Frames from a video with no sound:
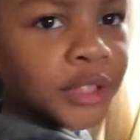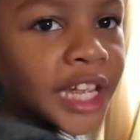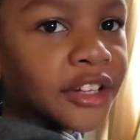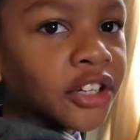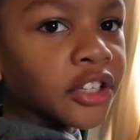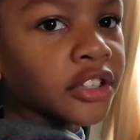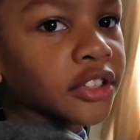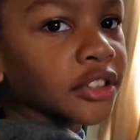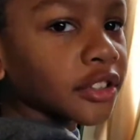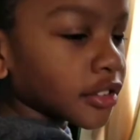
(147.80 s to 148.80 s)
taker?
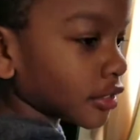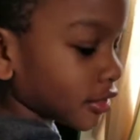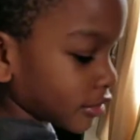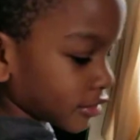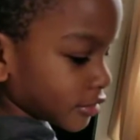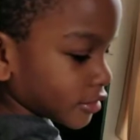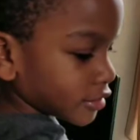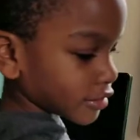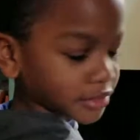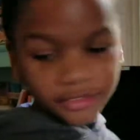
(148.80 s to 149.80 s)
I'm a YouTuber.
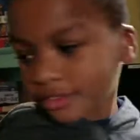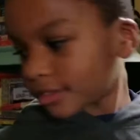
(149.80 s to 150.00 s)
Yes. He's a